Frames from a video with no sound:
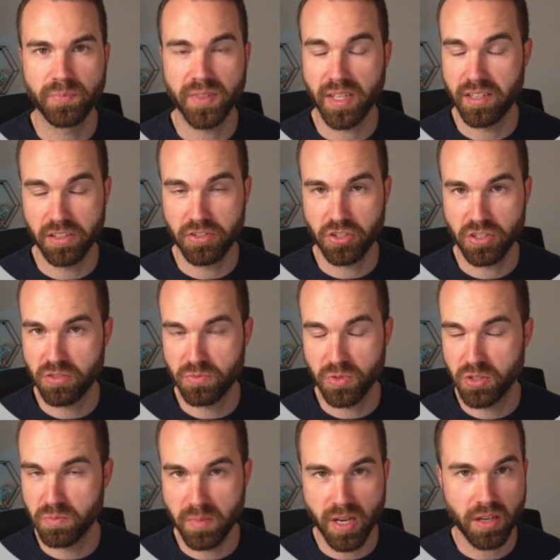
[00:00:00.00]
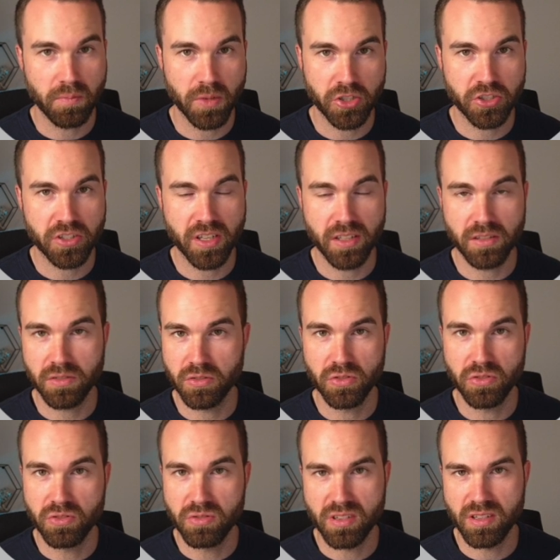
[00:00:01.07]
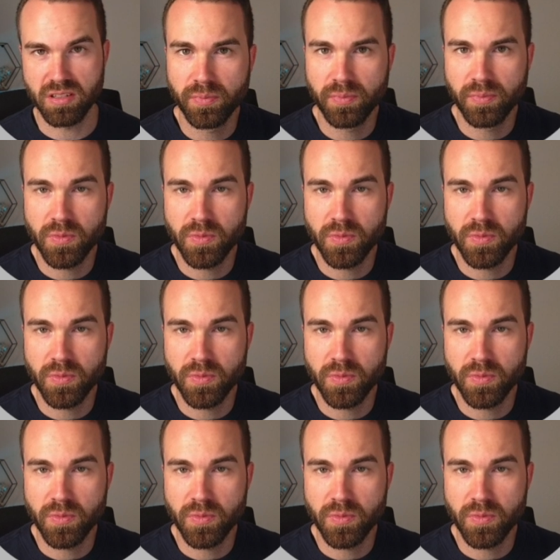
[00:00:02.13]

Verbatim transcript: then it just wouldn't make much sense to use it.